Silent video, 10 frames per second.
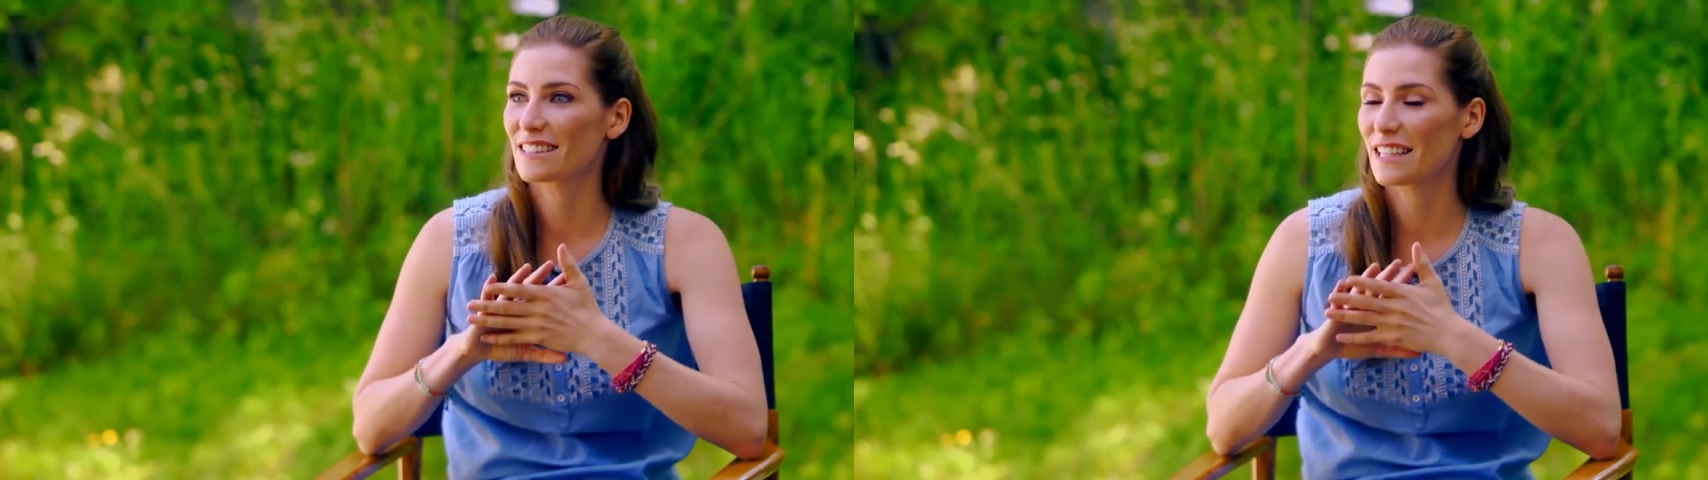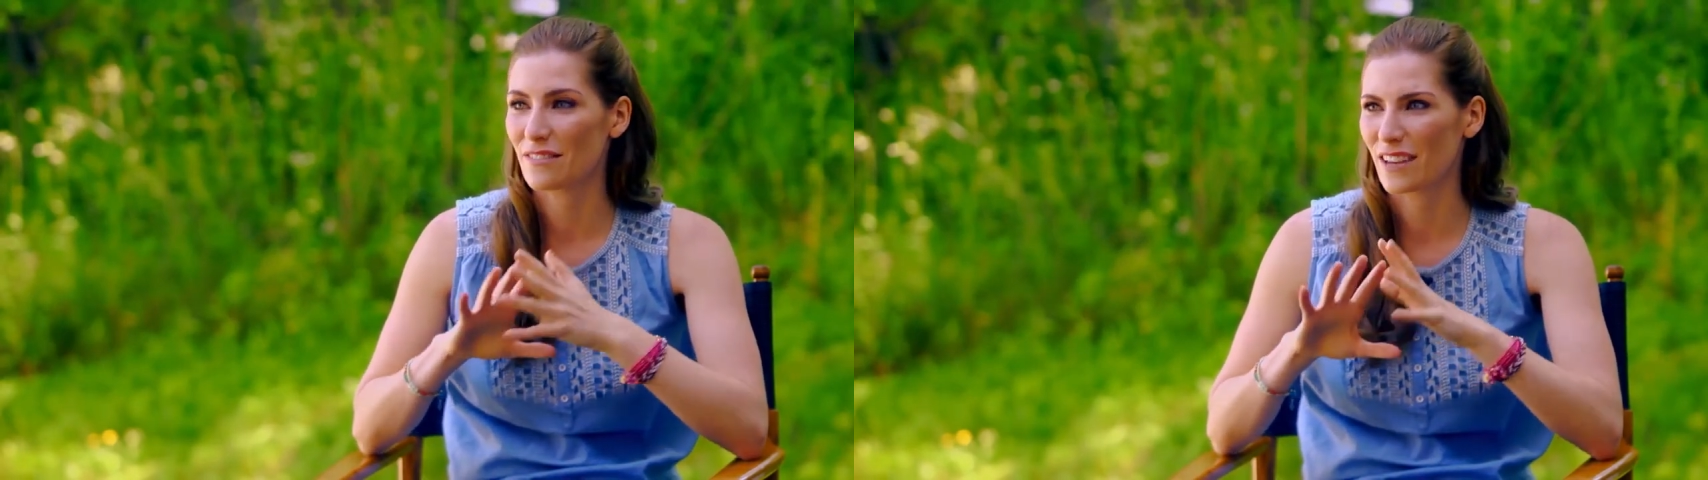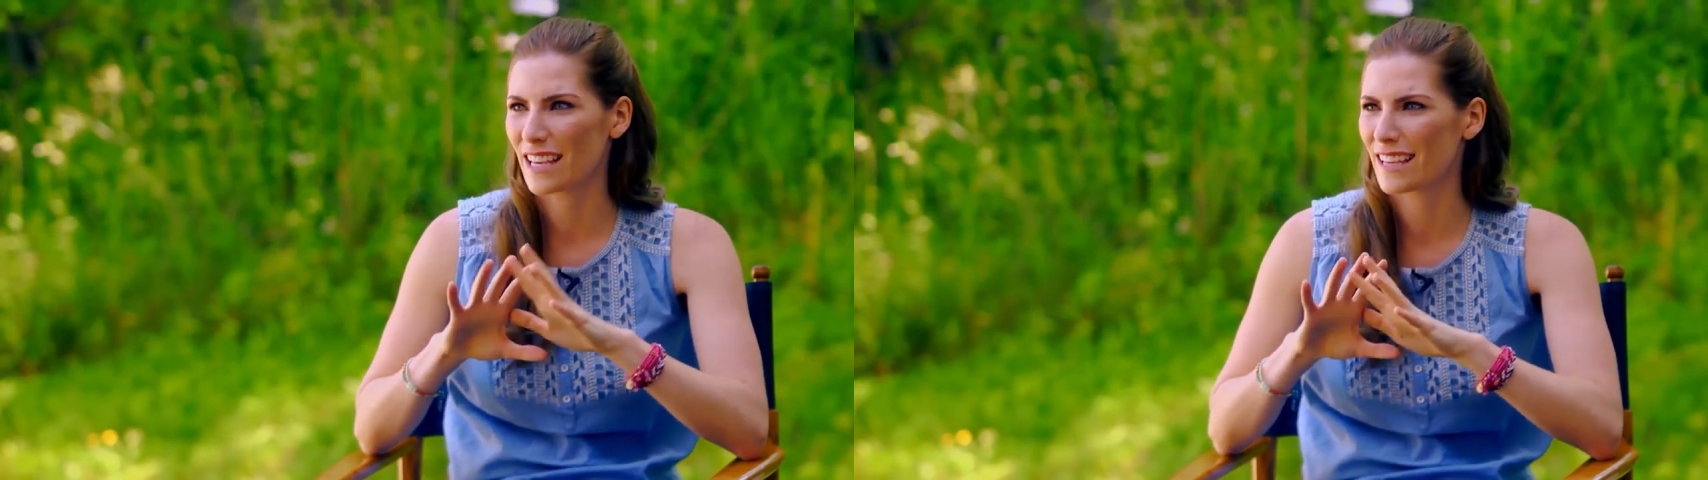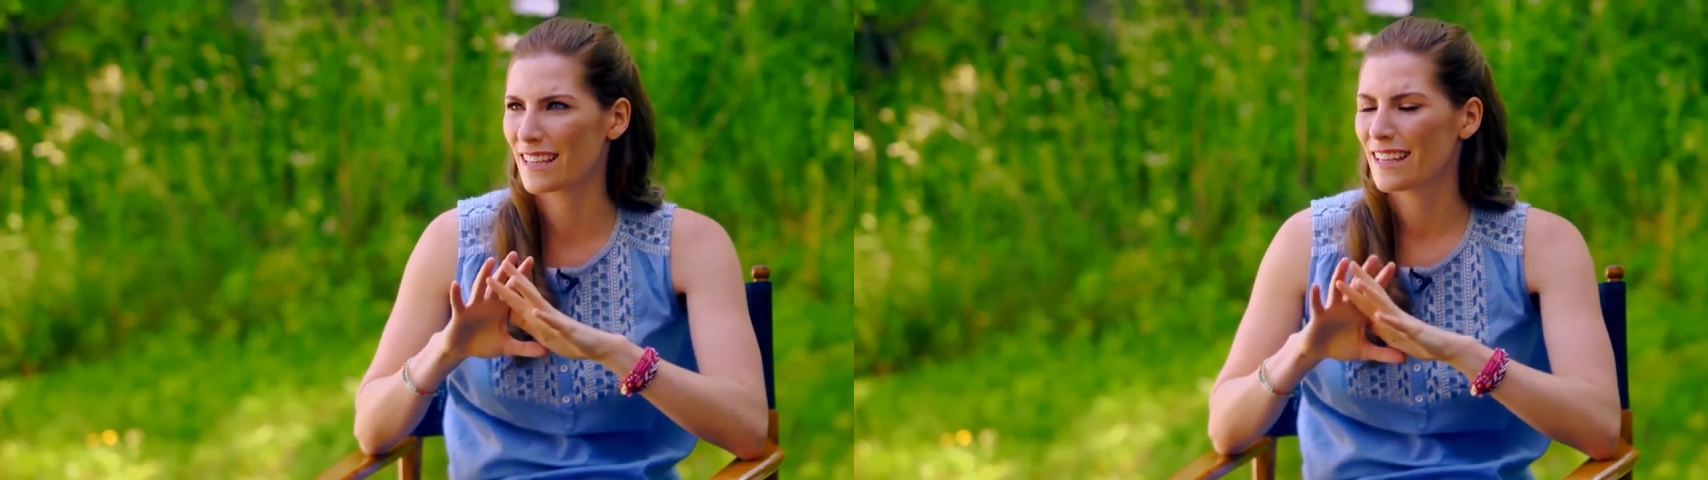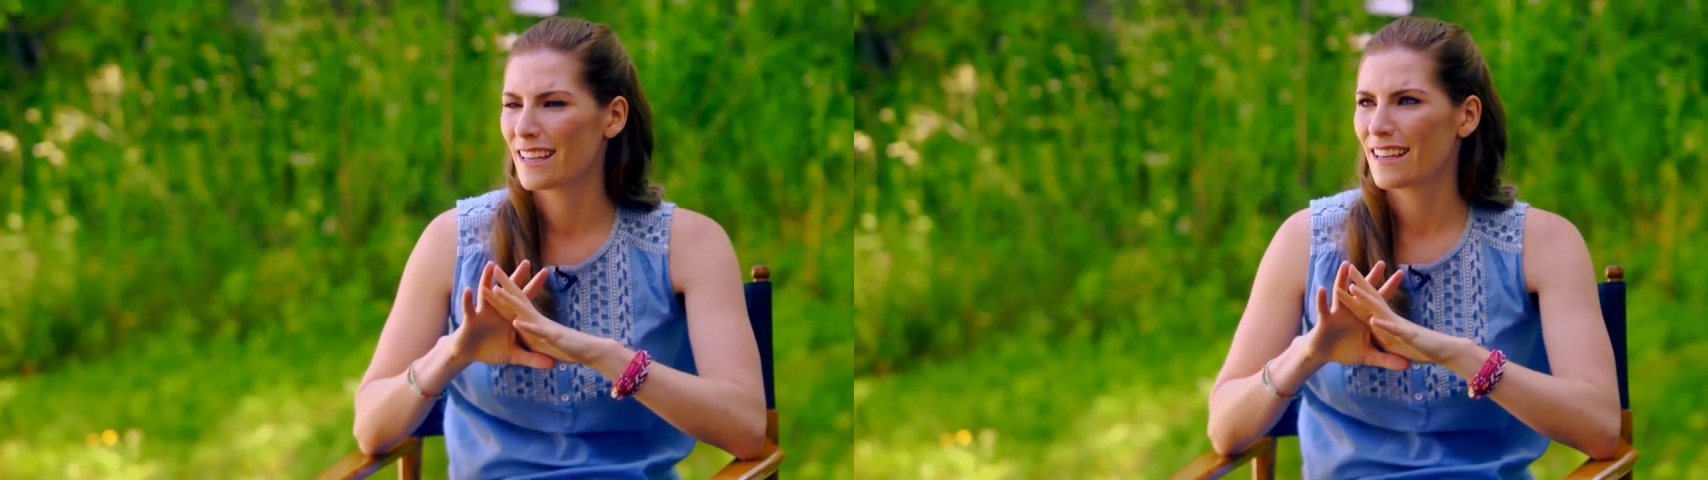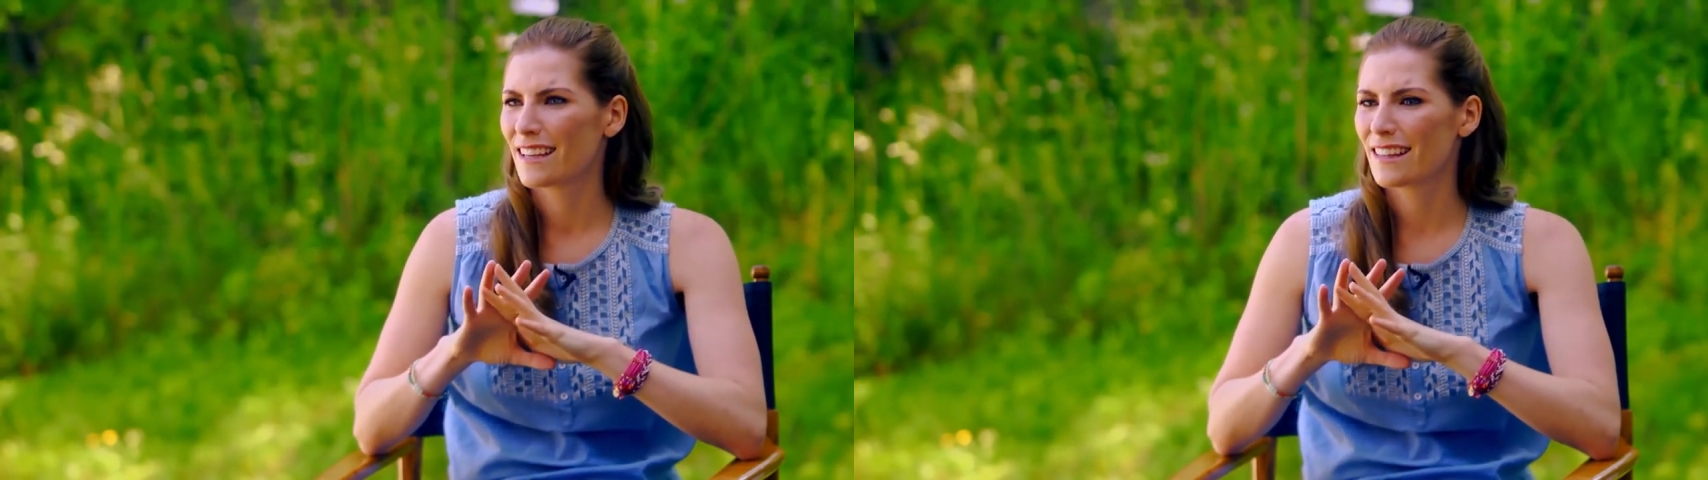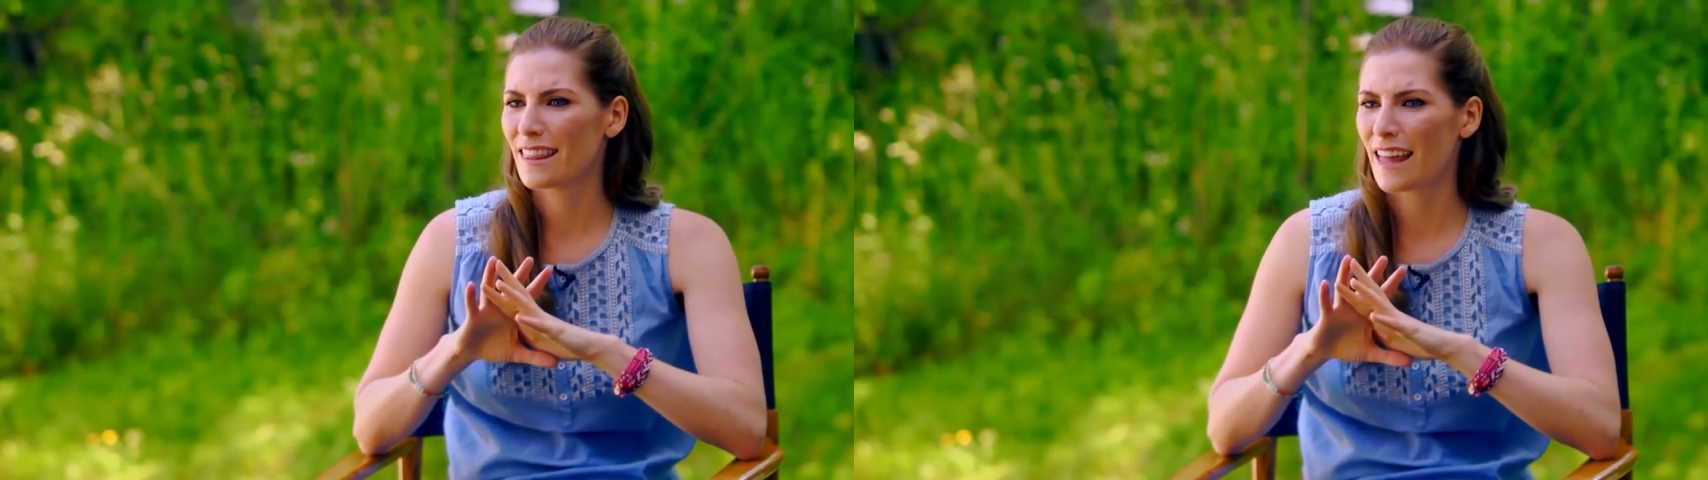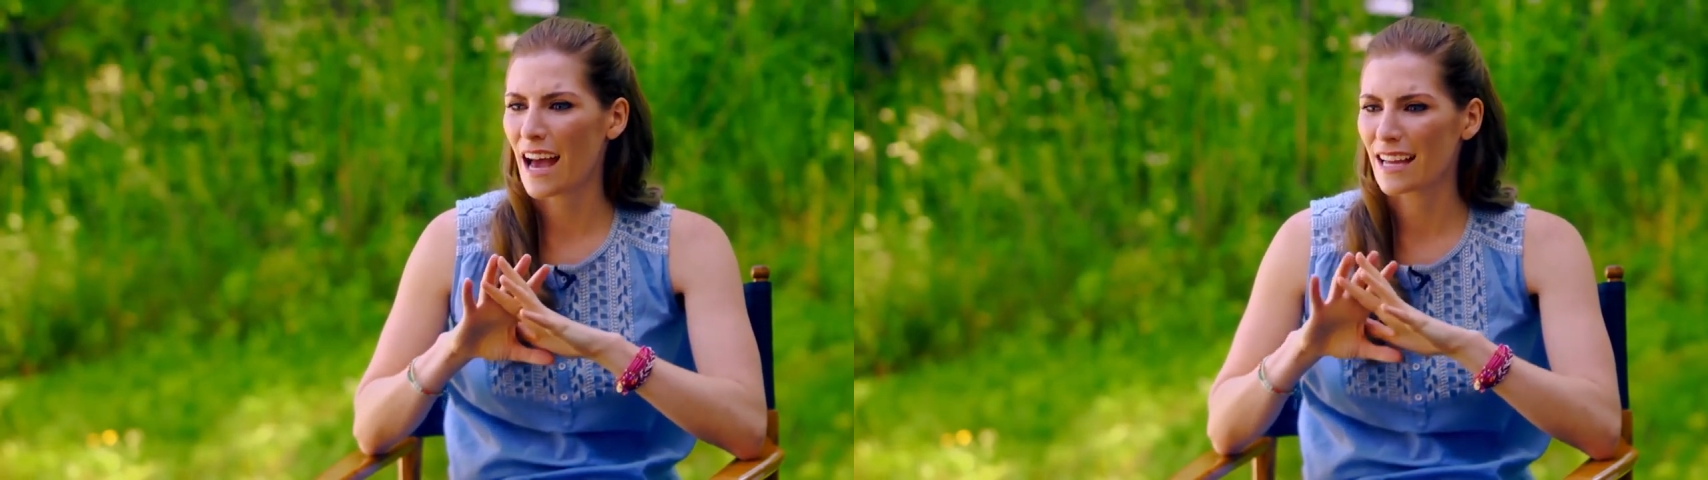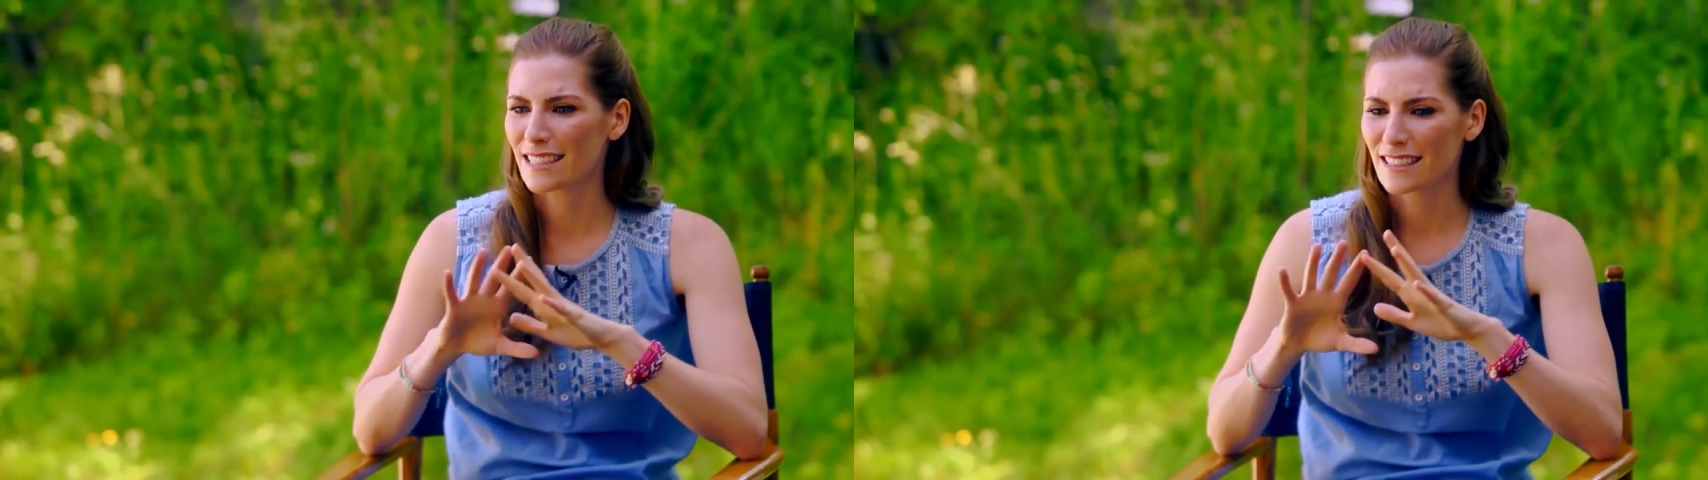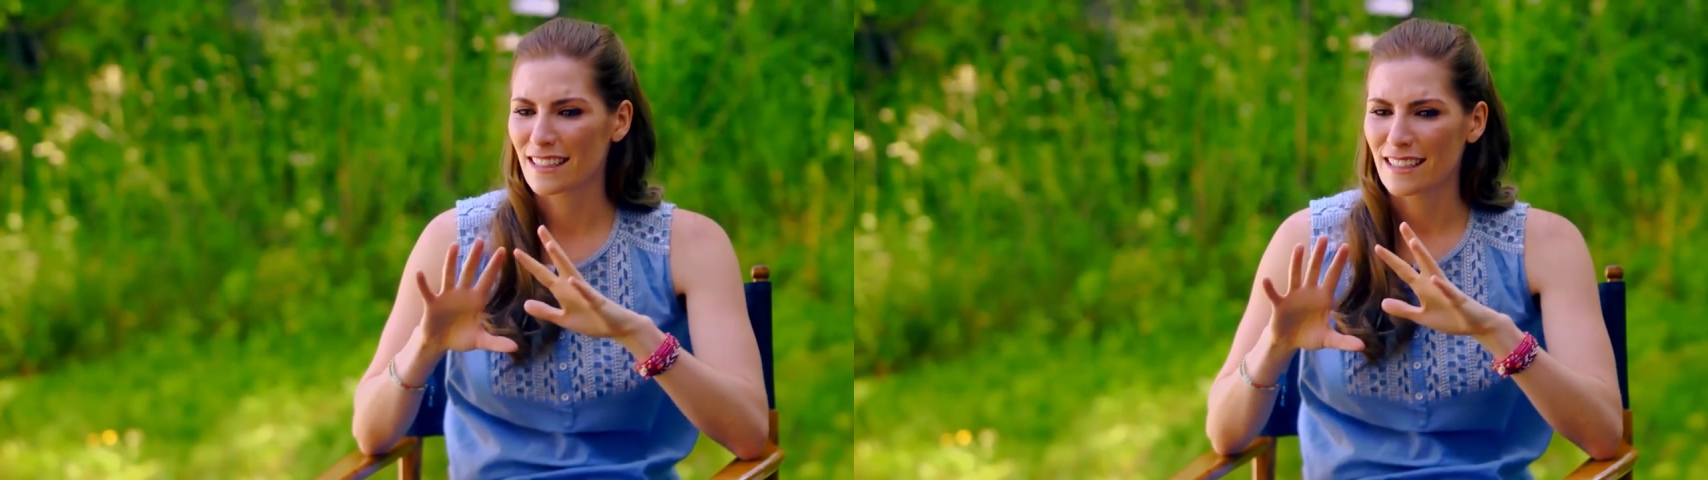leaving that